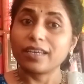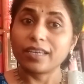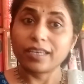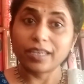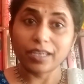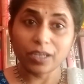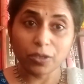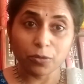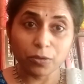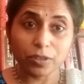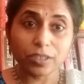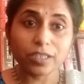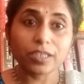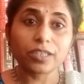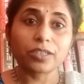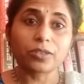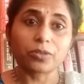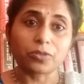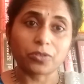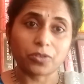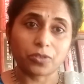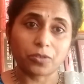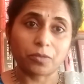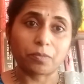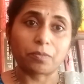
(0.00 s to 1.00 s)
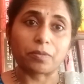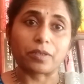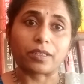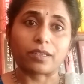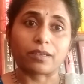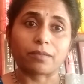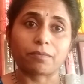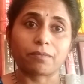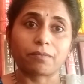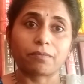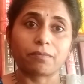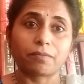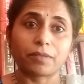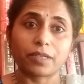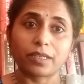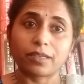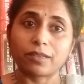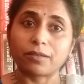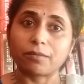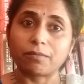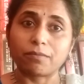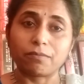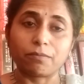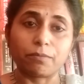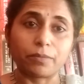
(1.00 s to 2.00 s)
Equity used to play
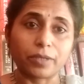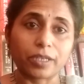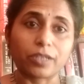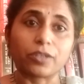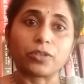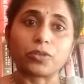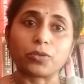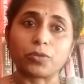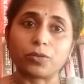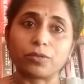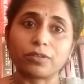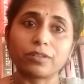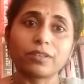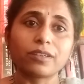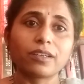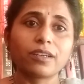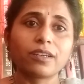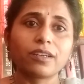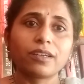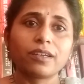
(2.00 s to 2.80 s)
a big role.